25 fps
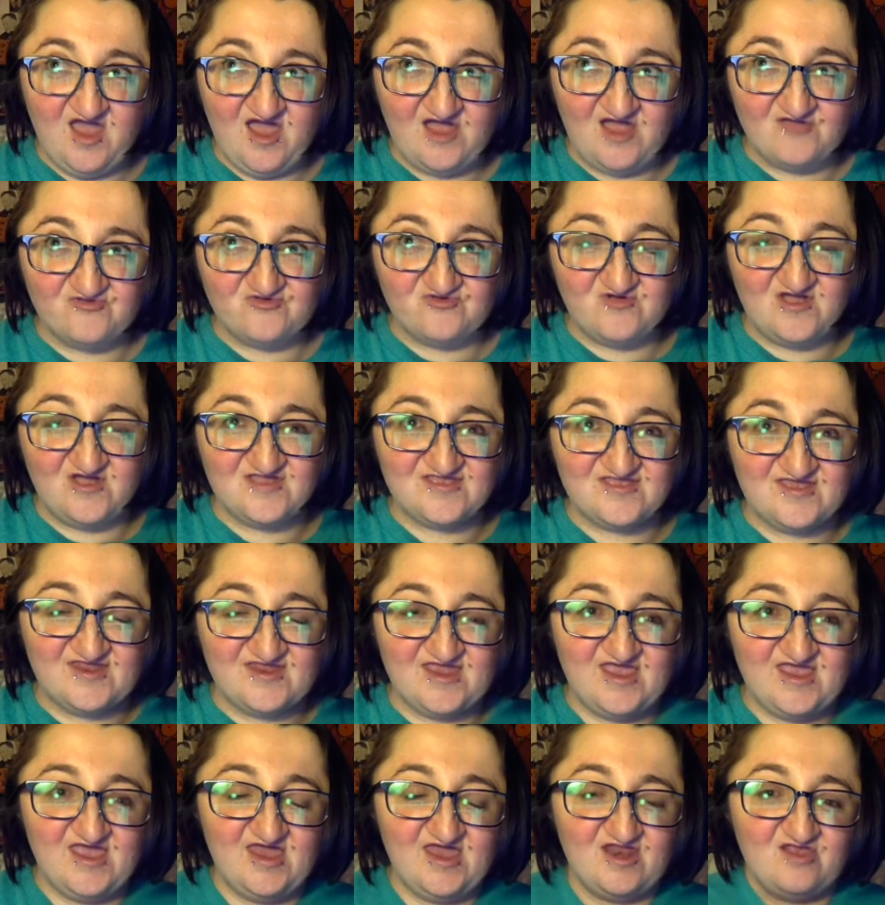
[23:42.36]
extract in
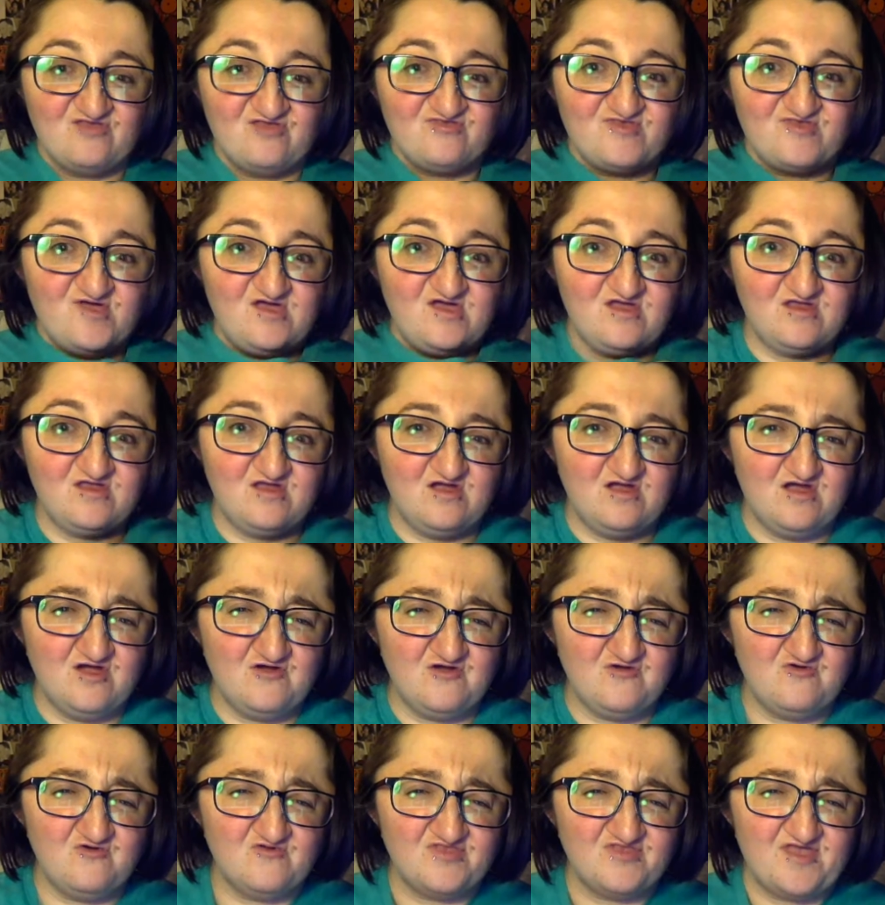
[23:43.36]
it, and I thought,
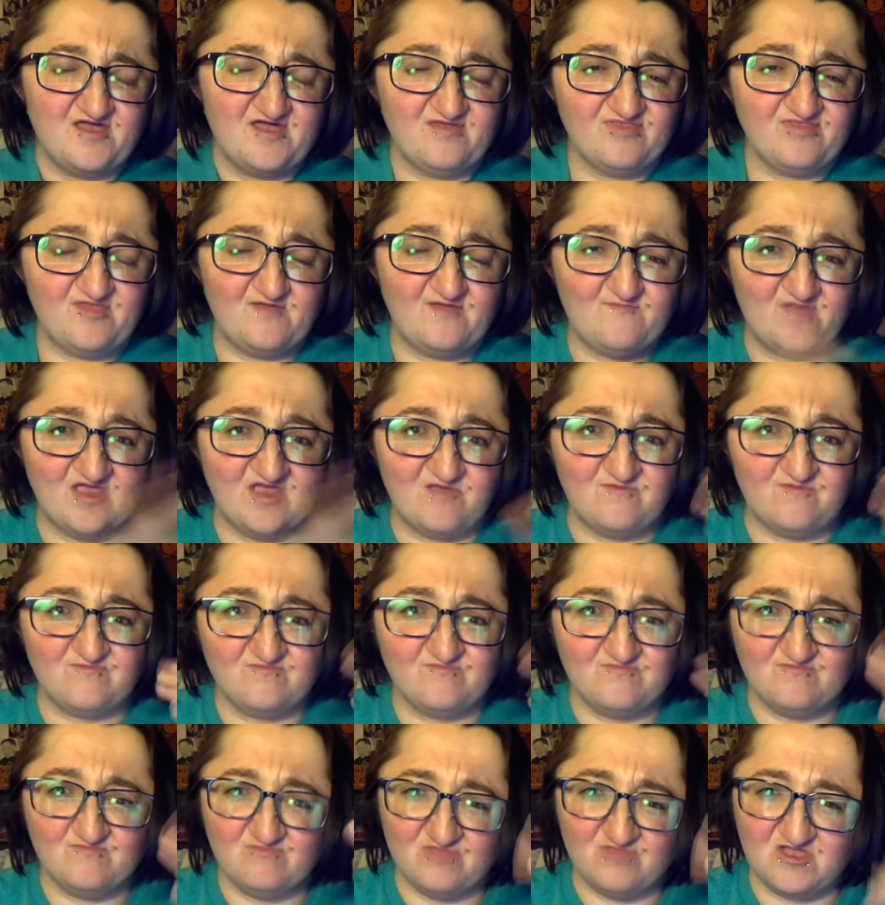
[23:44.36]
oh, that might
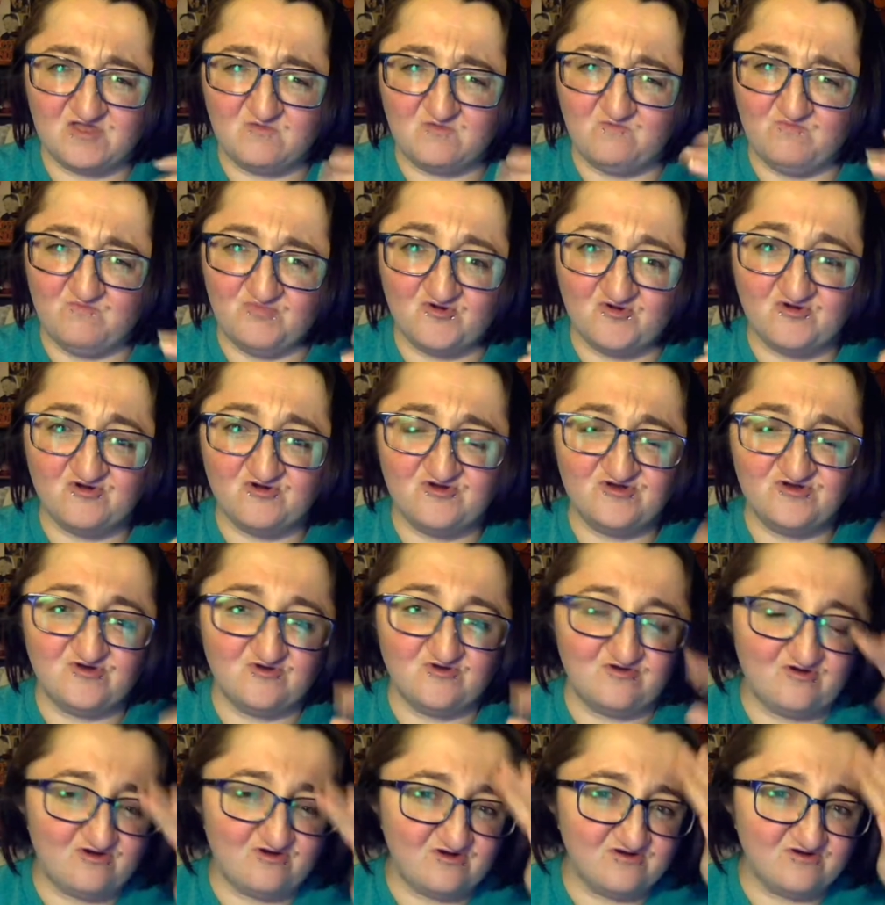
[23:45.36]
like burn
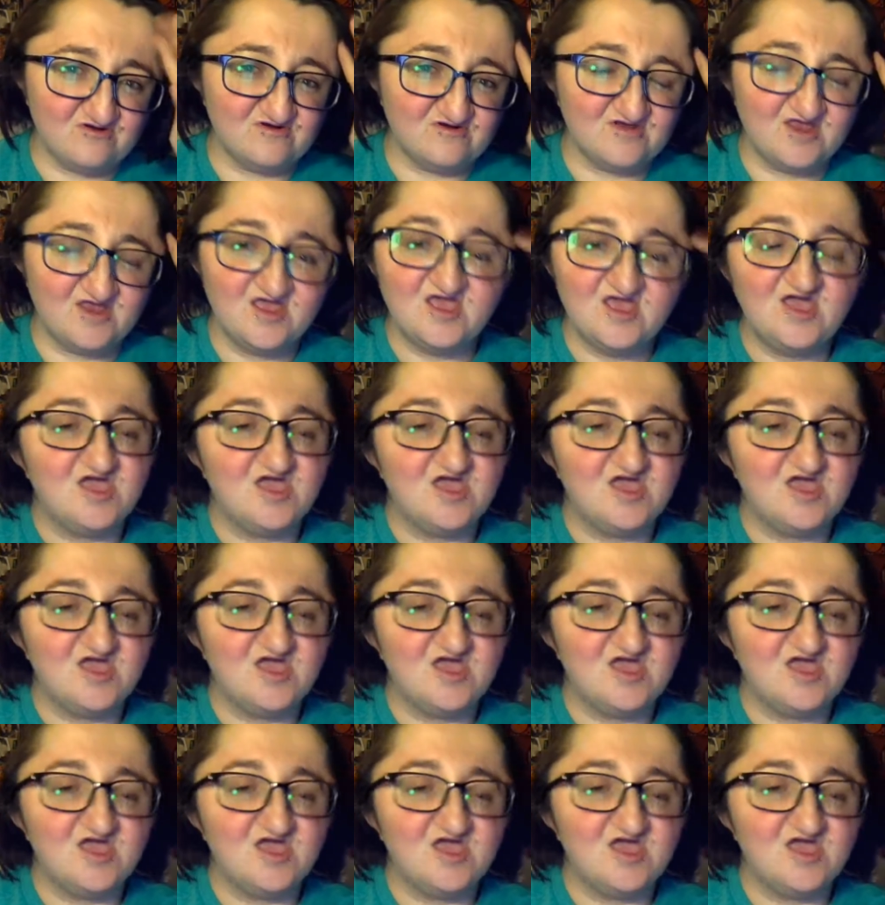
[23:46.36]
or hurt.